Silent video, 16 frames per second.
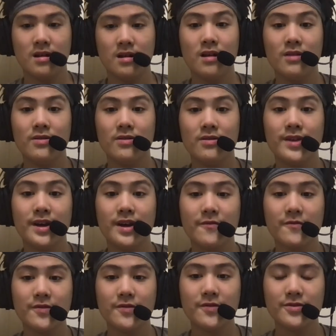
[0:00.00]

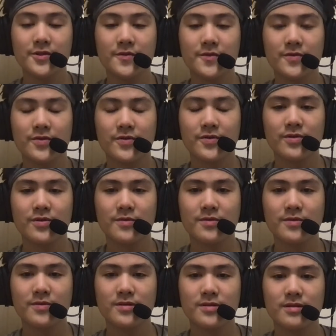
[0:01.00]
Devil's Fruit.
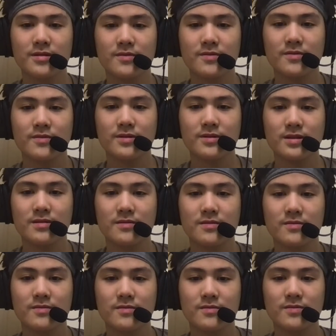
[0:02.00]
What's the
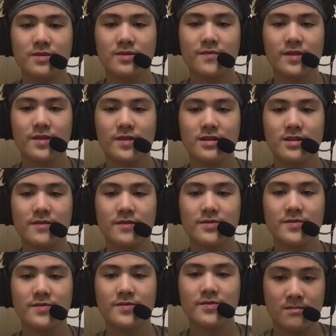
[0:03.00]
freaking Devil's
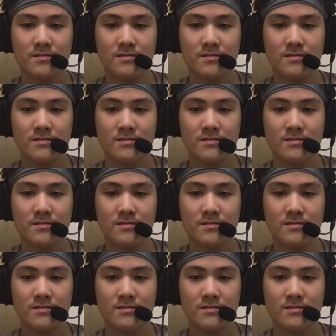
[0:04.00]
Fruit?